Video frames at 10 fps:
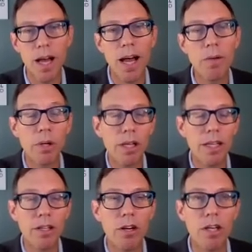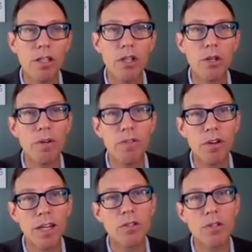I really encourage you, if
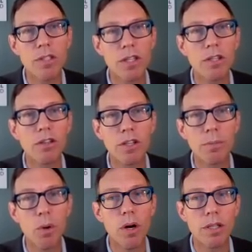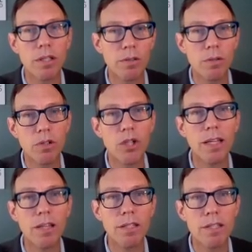you're interested to learn more, to
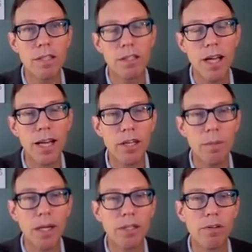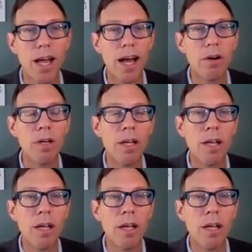check this documentary out.